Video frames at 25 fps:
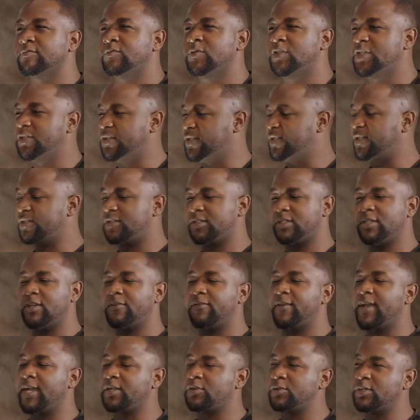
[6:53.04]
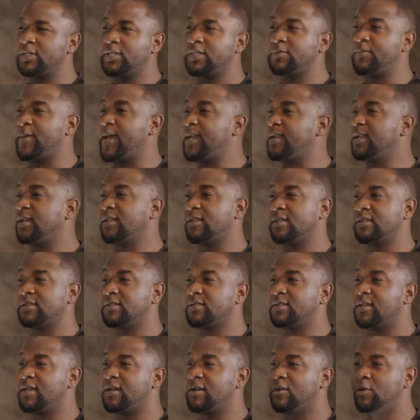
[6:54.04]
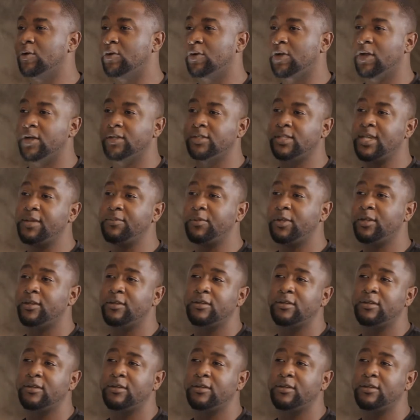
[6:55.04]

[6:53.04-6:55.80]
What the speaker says: Do you see yourself actually expanding this whole concept?